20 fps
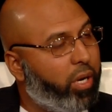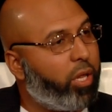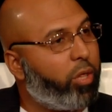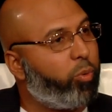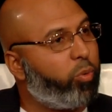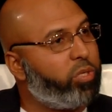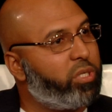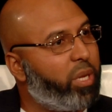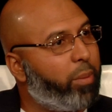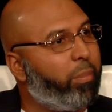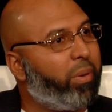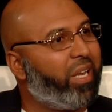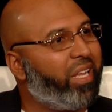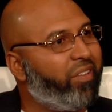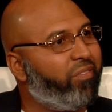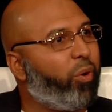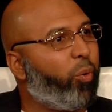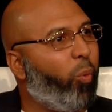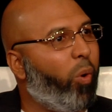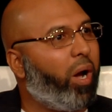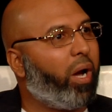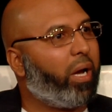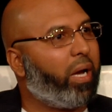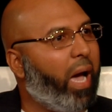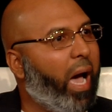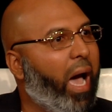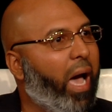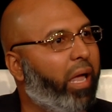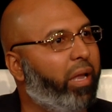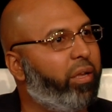In other words, they believe in one
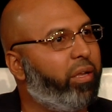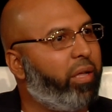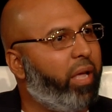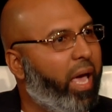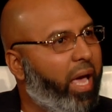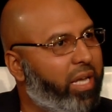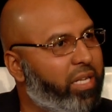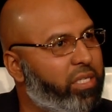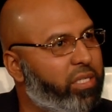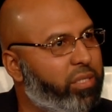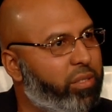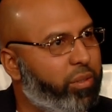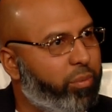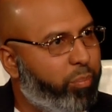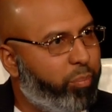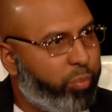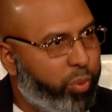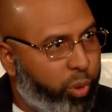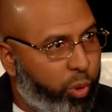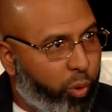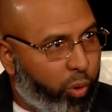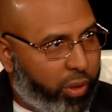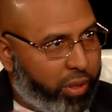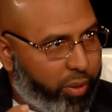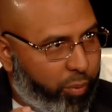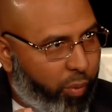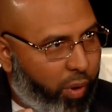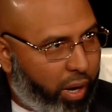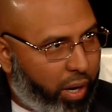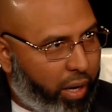God, as
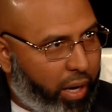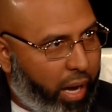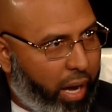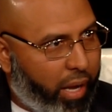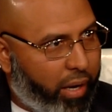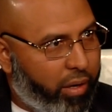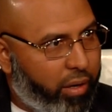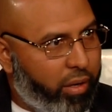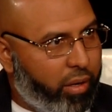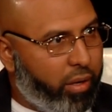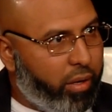purely one God.